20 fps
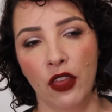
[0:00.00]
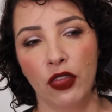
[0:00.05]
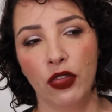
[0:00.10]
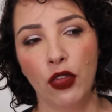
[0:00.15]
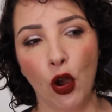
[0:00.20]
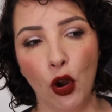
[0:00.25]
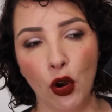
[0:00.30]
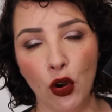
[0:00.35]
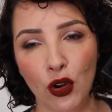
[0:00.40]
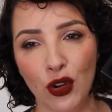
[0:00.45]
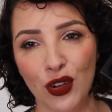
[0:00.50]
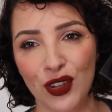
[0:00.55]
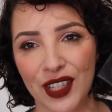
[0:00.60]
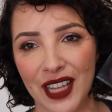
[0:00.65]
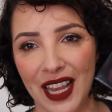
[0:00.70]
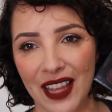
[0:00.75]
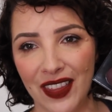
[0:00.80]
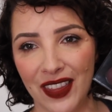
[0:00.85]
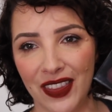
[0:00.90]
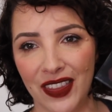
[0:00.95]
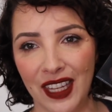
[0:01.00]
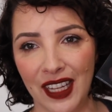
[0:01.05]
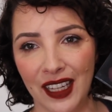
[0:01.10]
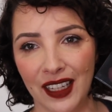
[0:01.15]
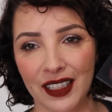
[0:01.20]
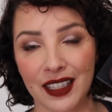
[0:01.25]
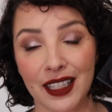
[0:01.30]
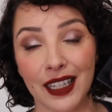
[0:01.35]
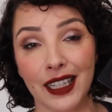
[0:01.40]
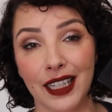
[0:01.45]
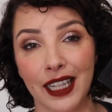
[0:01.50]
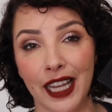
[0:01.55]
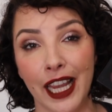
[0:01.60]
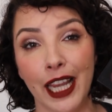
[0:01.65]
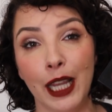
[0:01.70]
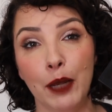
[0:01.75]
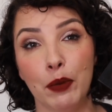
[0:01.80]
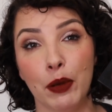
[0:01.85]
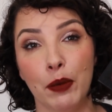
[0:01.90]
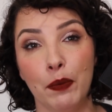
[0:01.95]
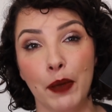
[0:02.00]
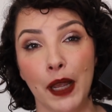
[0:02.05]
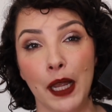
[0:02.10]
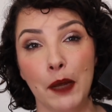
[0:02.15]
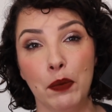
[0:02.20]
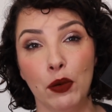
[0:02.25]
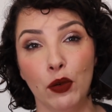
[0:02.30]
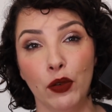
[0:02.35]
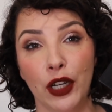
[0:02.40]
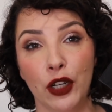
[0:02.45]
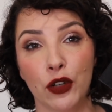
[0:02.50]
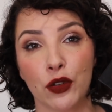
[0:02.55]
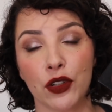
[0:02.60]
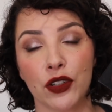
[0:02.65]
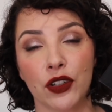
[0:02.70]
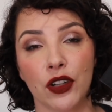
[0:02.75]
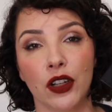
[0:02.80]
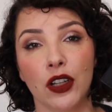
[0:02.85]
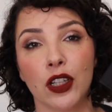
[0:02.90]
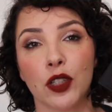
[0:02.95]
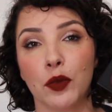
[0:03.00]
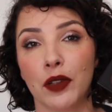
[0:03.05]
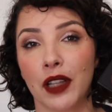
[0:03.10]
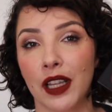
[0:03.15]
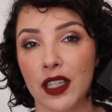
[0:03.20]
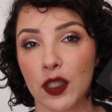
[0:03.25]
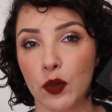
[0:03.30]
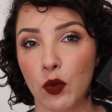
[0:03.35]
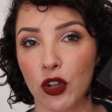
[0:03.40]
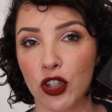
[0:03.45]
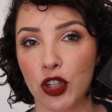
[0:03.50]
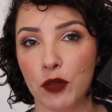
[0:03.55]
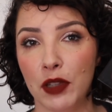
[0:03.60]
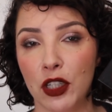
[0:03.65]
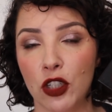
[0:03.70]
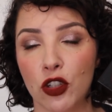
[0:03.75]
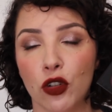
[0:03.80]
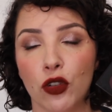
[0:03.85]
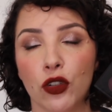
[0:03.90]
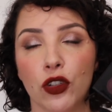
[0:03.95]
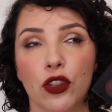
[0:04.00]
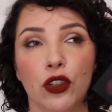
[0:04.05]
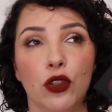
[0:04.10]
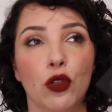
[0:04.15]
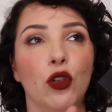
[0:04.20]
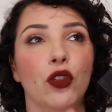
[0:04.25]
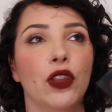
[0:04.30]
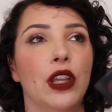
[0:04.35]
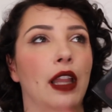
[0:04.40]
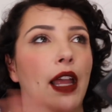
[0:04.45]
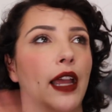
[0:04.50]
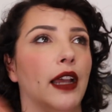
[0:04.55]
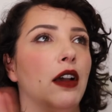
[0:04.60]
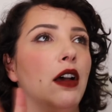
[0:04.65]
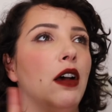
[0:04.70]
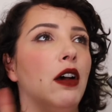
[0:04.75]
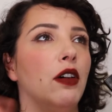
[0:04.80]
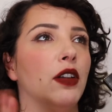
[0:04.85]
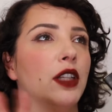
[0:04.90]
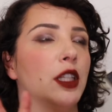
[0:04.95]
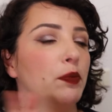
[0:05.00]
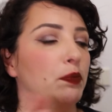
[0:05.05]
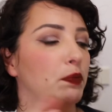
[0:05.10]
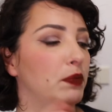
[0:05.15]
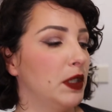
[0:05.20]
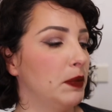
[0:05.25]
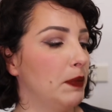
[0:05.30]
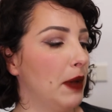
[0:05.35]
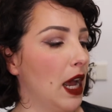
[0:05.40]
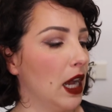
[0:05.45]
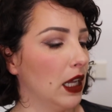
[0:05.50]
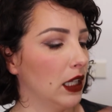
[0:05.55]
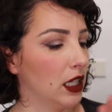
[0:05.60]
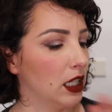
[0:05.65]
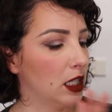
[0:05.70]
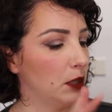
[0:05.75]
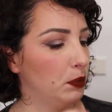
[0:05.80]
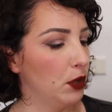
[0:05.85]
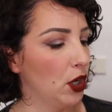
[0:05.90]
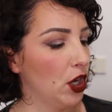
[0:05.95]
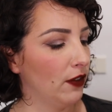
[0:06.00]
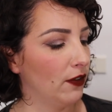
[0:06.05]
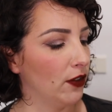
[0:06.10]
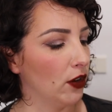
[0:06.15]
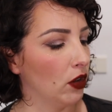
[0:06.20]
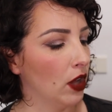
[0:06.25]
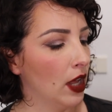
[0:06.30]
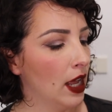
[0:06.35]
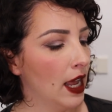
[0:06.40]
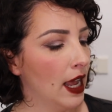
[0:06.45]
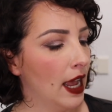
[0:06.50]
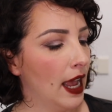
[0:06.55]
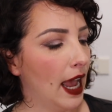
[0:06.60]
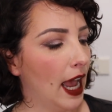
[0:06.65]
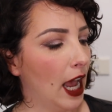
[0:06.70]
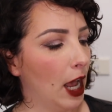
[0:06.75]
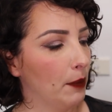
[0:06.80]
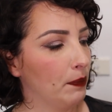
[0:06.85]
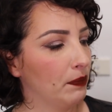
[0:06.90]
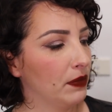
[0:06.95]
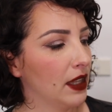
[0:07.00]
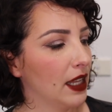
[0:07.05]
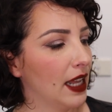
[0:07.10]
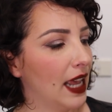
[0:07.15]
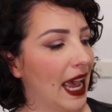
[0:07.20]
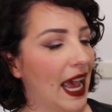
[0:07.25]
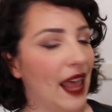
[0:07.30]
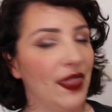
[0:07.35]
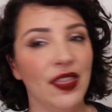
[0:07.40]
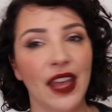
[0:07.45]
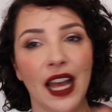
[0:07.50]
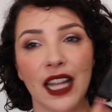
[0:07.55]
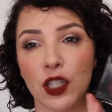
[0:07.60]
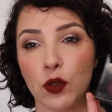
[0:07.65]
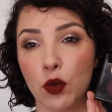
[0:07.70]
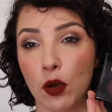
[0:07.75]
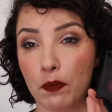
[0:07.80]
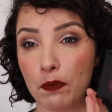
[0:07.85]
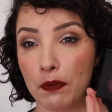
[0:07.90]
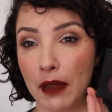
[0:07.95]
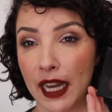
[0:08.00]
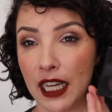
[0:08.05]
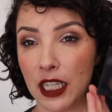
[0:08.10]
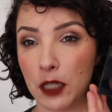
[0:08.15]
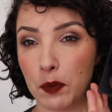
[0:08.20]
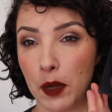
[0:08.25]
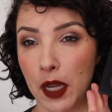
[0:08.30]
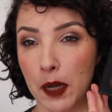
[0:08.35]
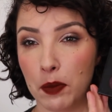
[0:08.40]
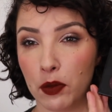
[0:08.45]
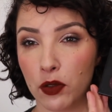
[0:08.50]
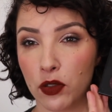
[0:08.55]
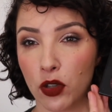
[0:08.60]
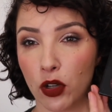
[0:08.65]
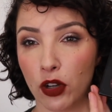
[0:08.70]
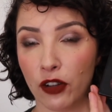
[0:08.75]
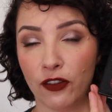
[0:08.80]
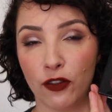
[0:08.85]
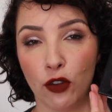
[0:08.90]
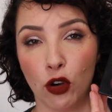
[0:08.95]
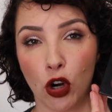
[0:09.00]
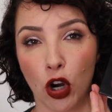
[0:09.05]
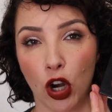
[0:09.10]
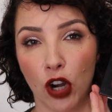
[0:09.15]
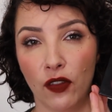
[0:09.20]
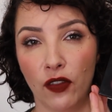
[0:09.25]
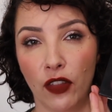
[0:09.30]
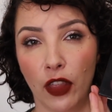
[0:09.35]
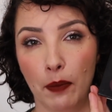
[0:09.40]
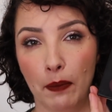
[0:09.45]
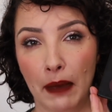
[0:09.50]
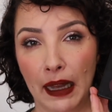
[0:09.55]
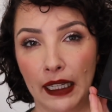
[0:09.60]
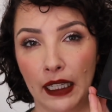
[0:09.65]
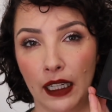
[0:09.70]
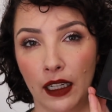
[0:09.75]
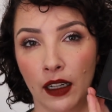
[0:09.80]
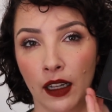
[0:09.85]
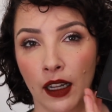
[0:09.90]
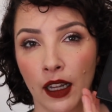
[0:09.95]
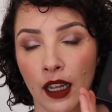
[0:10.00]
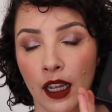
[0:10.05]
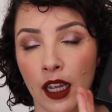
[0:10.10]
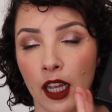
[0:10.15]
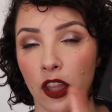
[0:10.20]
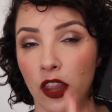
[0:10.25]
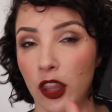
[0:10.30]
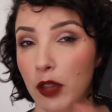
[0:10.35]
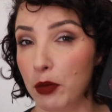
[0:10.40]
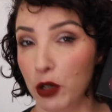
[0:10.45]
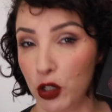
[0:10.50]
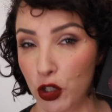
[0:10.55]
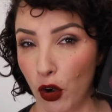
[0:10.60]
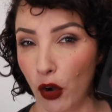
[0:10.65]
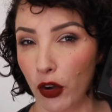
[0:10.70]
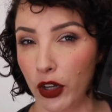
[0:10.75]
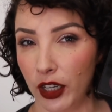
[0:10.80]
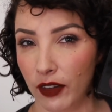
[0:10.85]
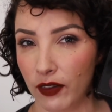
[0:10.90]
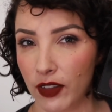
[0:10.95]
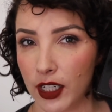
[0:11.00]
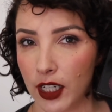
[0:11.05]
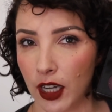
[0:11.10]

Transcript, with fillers: Those are the things that keep people interested, because when they swatch them in the store, they're like, oh, it's sparkly, it's beautiful. And that's what makes people sort of fork over the money the majority of the